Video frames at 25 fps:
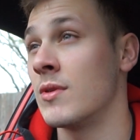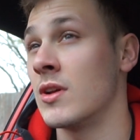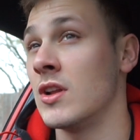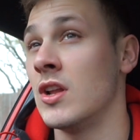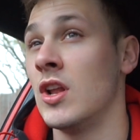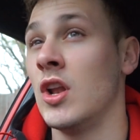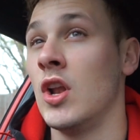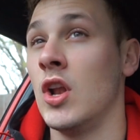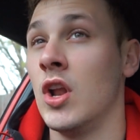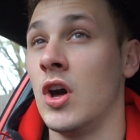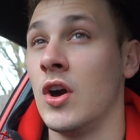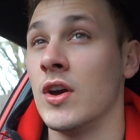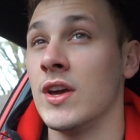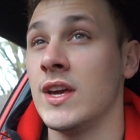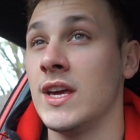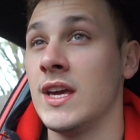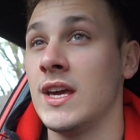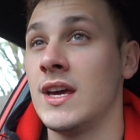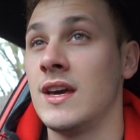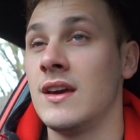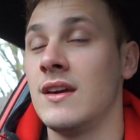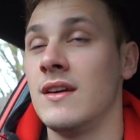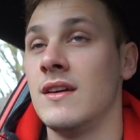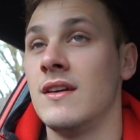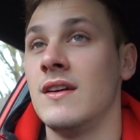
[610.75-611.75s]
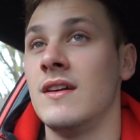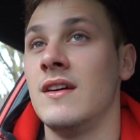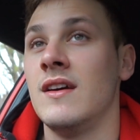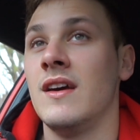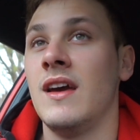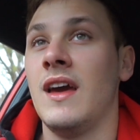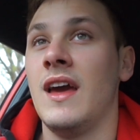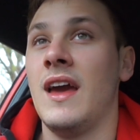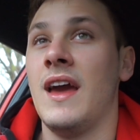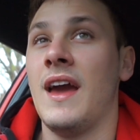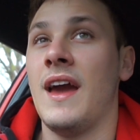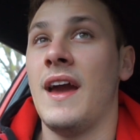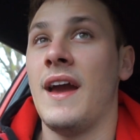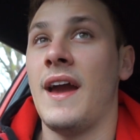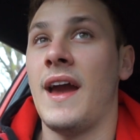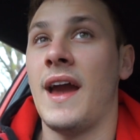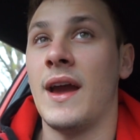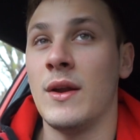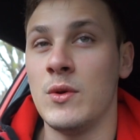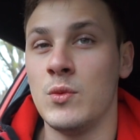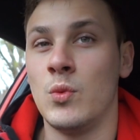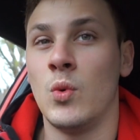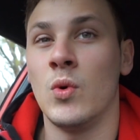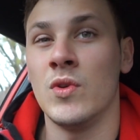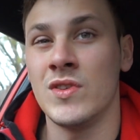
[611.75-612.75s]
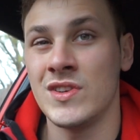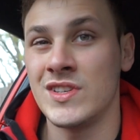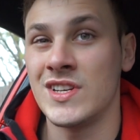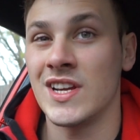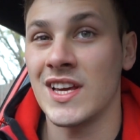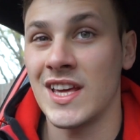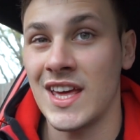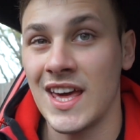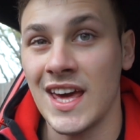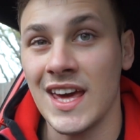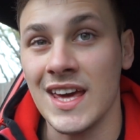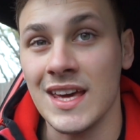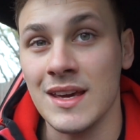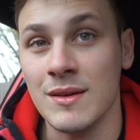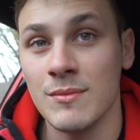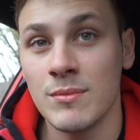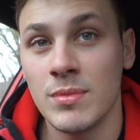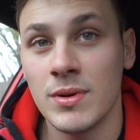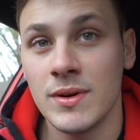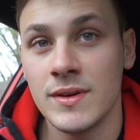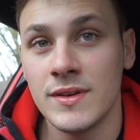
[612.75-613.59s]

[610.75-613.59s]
going to like and want to keep.